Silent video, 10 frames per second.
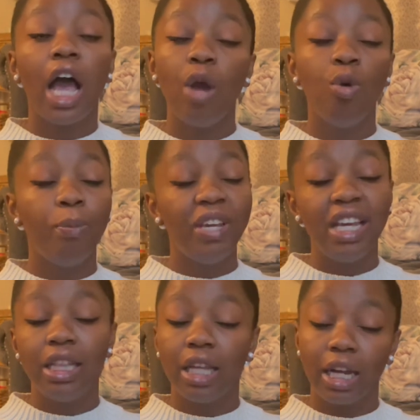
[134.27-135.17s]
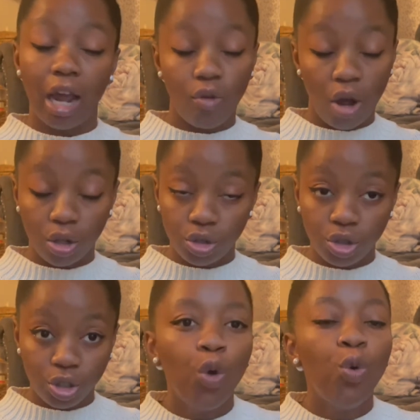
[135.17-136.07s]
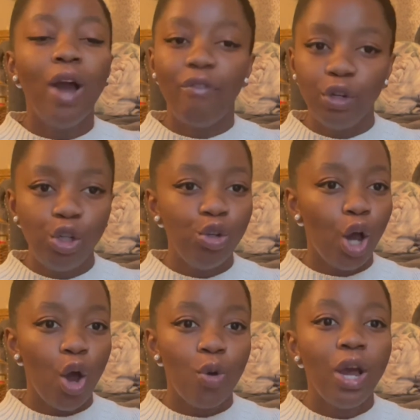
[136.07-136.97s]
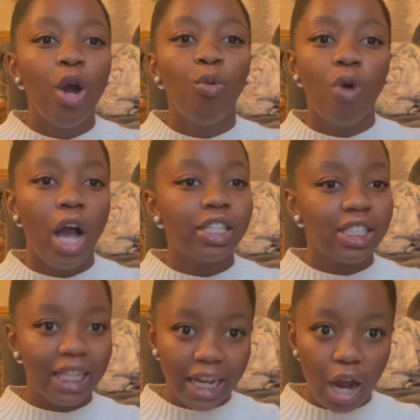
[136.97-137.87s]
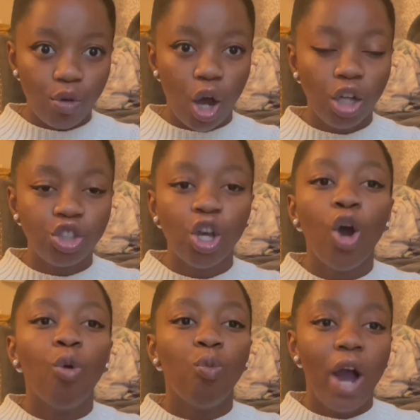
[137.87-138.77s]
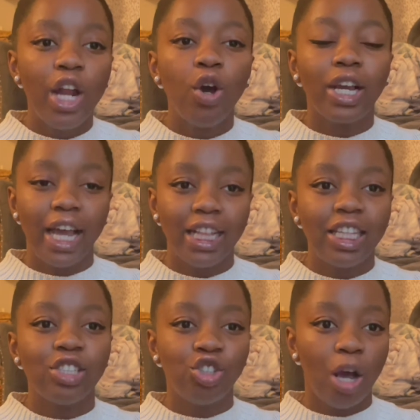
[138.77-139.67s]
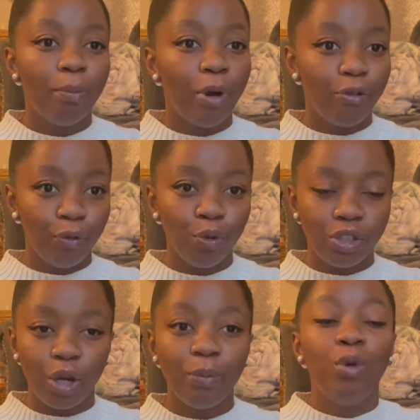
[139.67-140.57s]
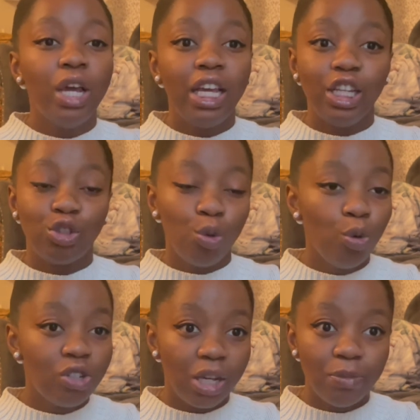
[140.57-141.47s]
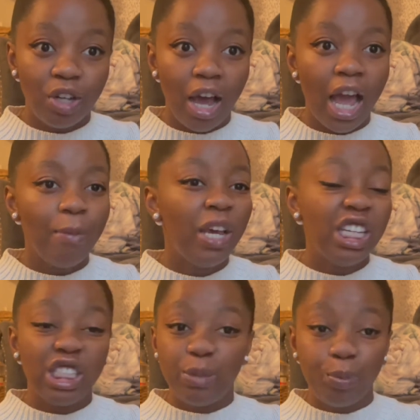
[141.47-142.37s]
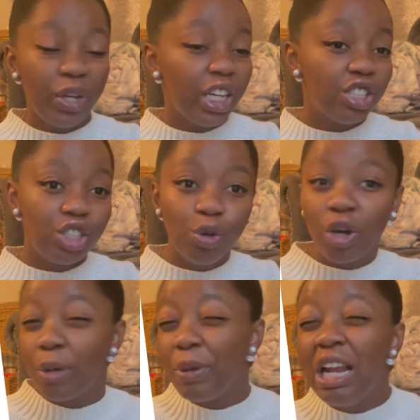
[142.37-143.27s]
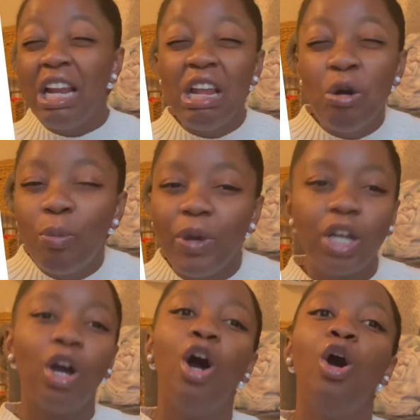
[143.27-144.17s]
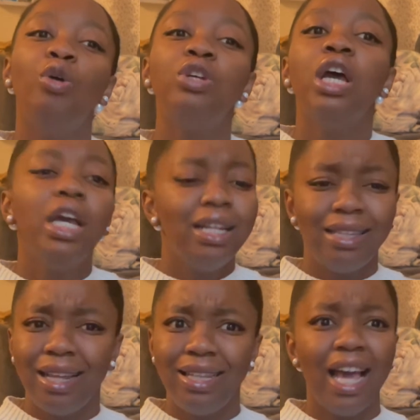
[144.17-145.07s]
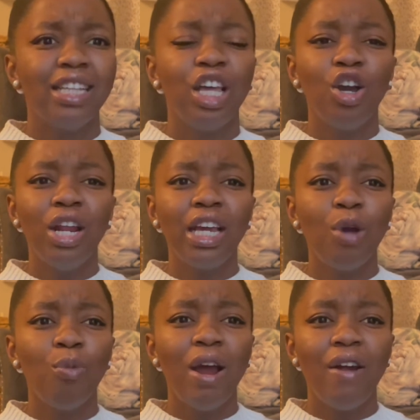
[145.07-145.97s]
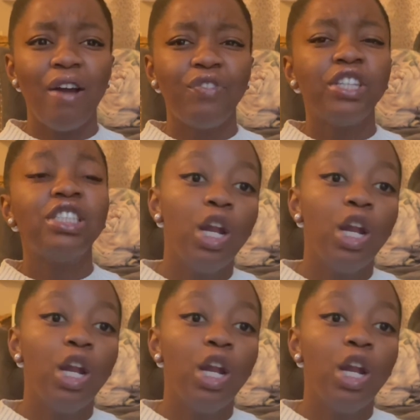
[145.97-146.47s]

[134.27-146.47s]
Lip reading: I will be in the garage. Whoever you know works in a garage, why not get this jumper for them? It's autumn time, spring, it's still going to be a little bit cold. Like they're going to get wear out of this.